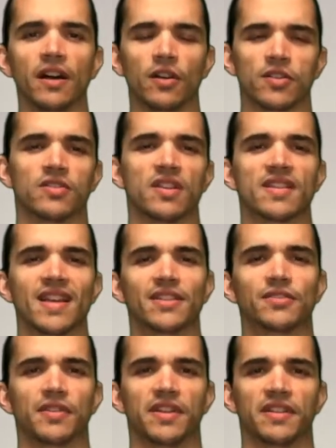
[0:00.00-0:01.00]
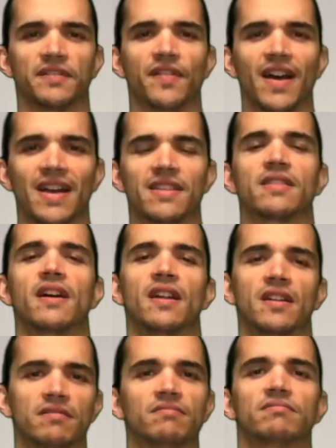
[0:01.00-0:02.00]
also the saturated fats
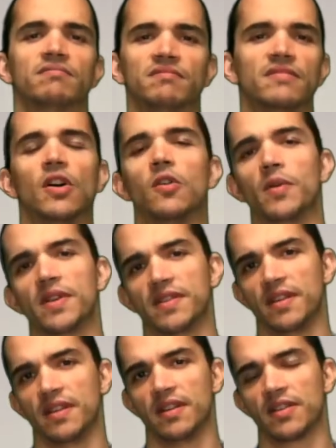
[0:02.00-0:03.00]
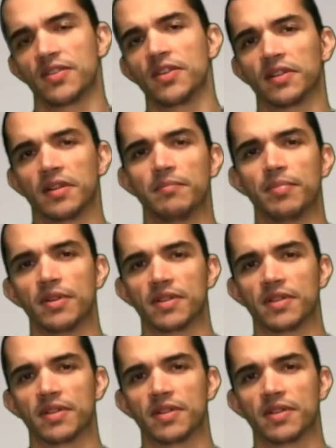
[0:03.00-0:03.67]
are always in a certain